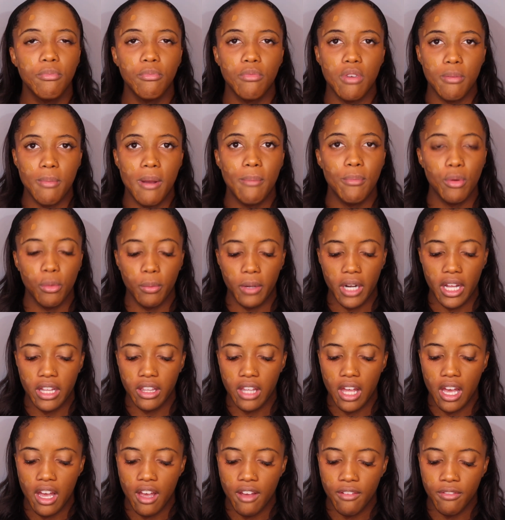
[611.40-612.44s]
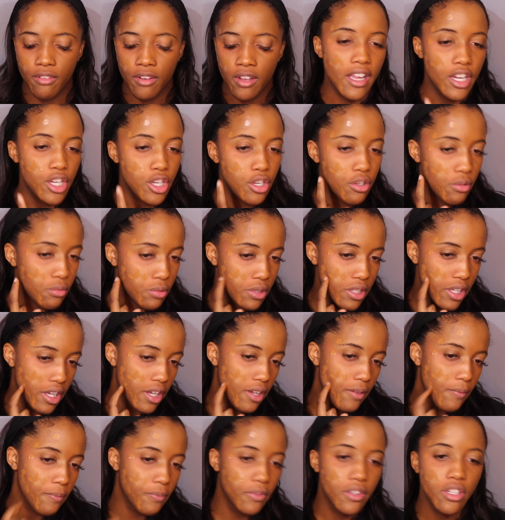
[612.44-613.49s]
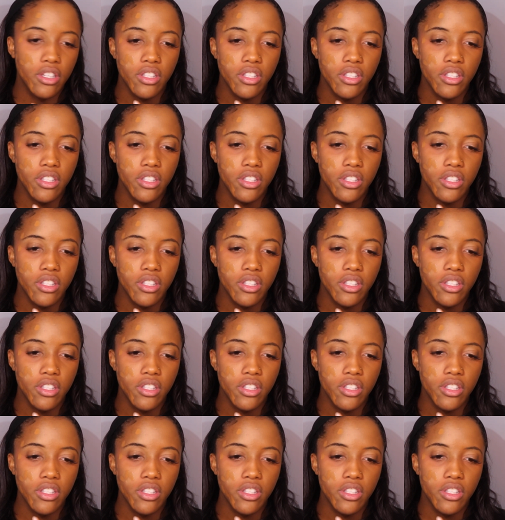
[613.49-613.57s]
remember what I love and use it.